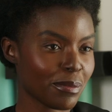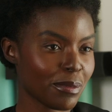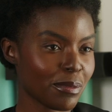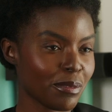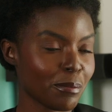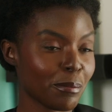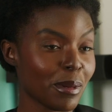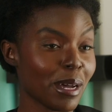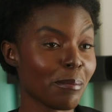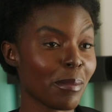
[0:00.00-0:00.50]

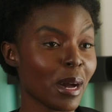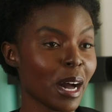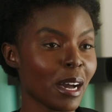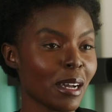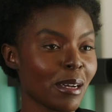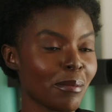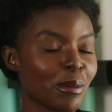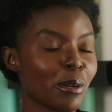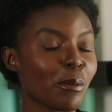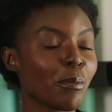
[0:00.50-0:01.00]
To be
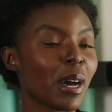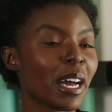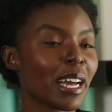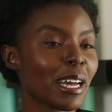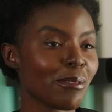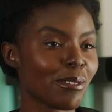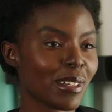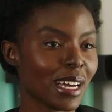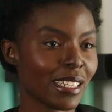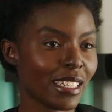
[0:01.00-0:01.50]
part of the
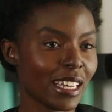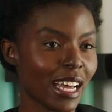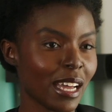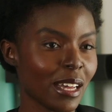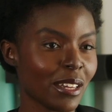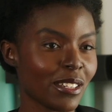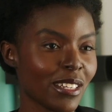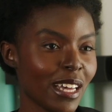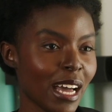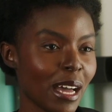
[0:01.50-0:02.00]
wave that
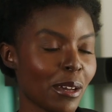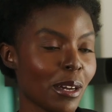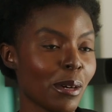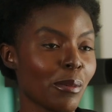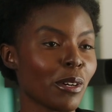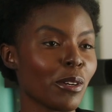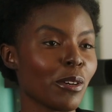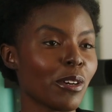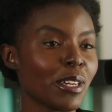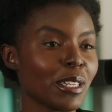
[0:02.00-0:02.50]
tears down
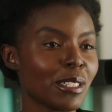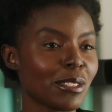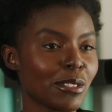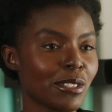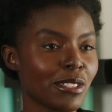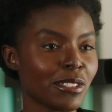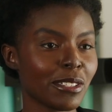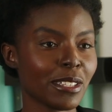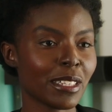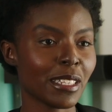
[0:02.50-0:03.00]
illusions,